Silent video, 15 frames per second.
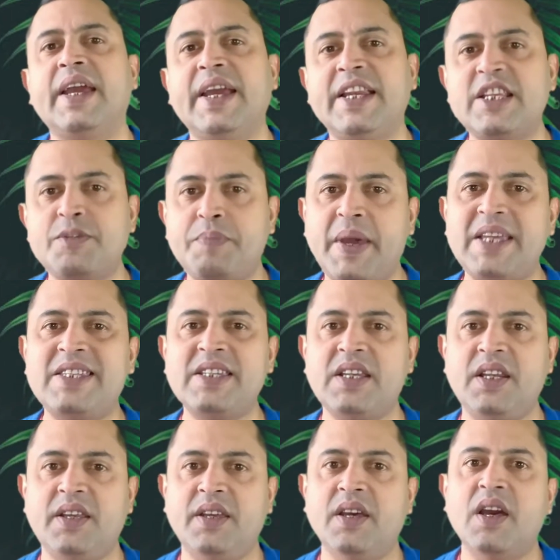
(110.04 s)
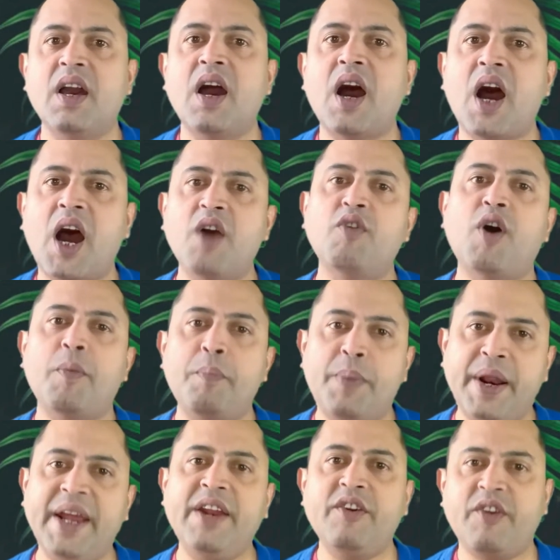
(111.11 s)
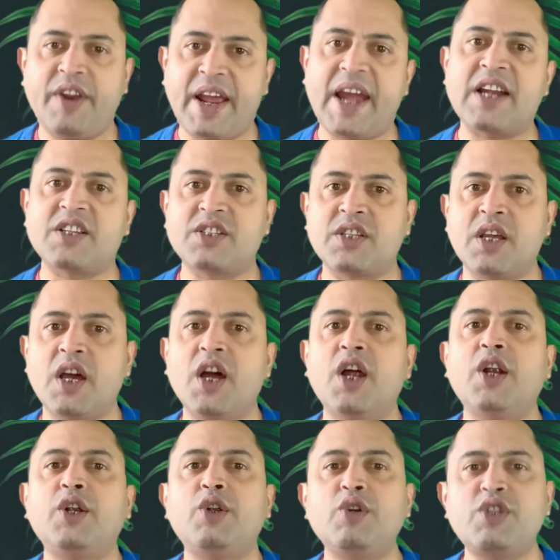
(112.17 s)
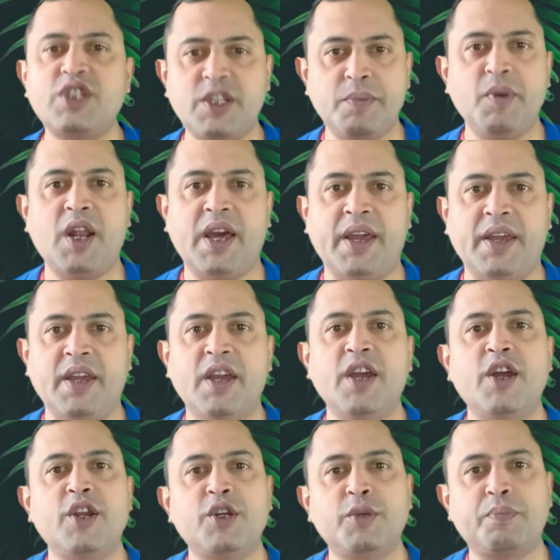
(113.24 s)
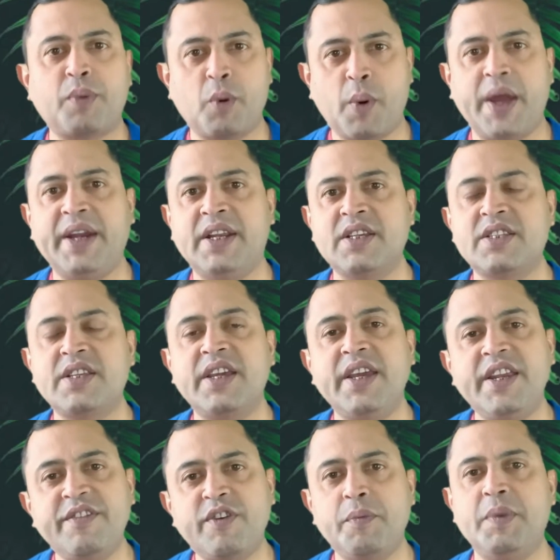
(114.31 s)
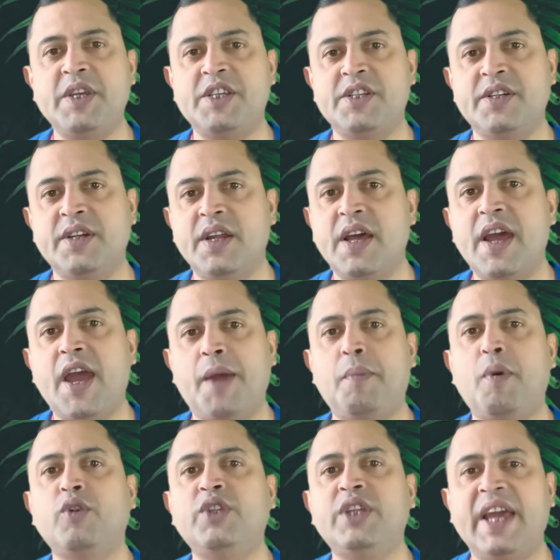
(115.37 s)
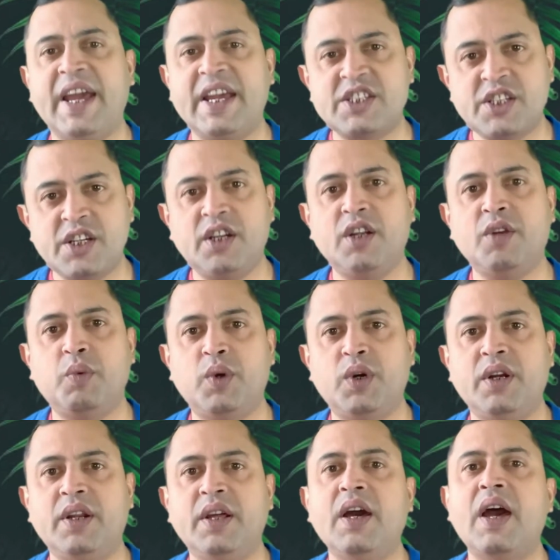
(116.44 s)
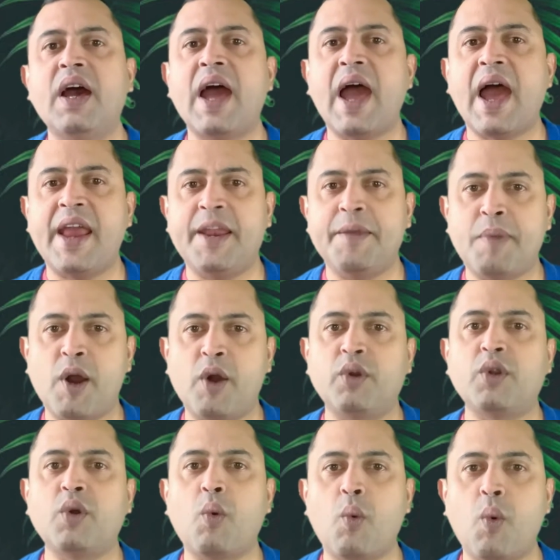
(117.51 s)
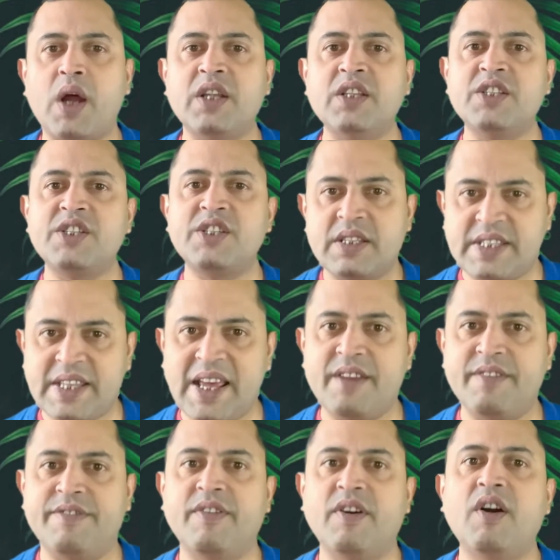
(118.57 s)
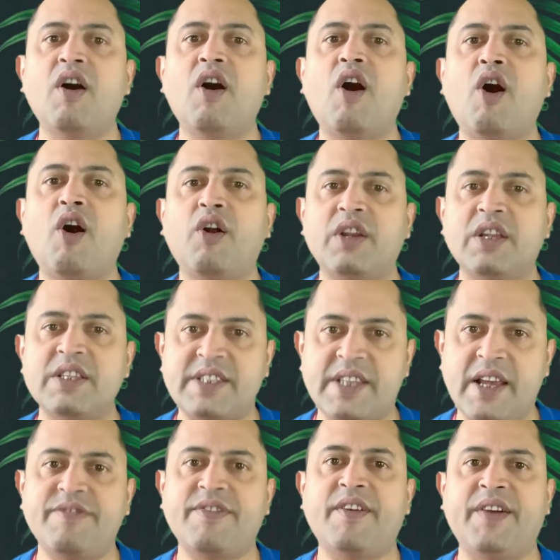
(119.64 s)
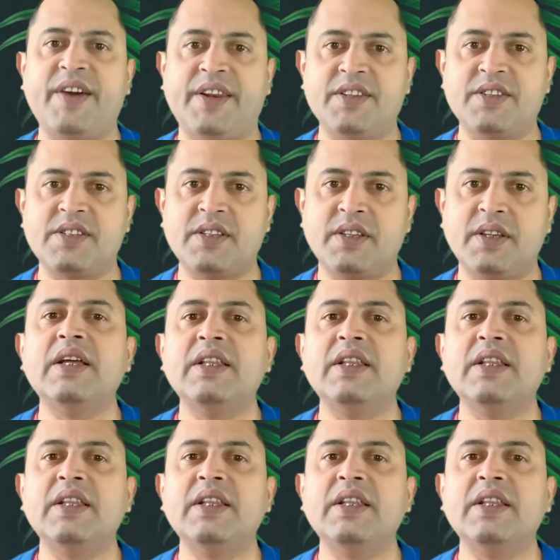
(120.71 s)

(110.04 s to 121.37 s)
It is basically how our brain reacts to stimuli to provide us information about the external world and about one's self or self-awareness.